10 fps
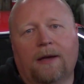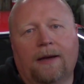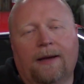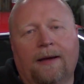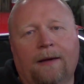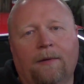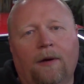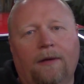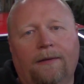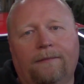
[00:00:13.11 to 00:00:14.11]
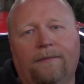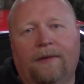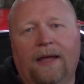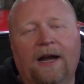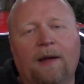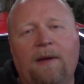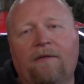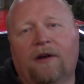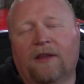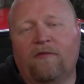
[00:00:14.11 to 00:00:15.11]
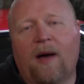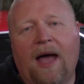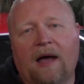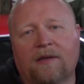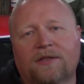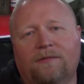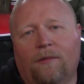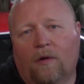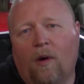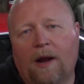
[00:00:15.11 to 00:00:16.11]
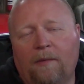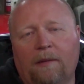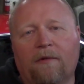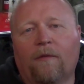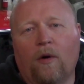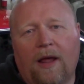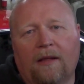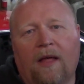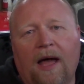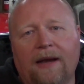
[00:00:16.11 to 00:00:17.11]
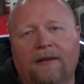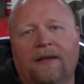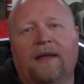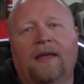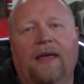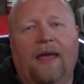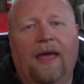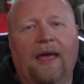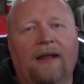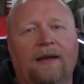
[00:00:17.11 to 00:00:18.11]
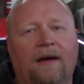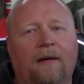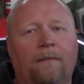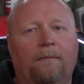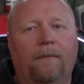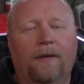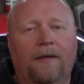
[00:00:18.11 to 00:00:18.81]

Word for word: Um, ended up having to leave my house quite a bit before daylight. And um,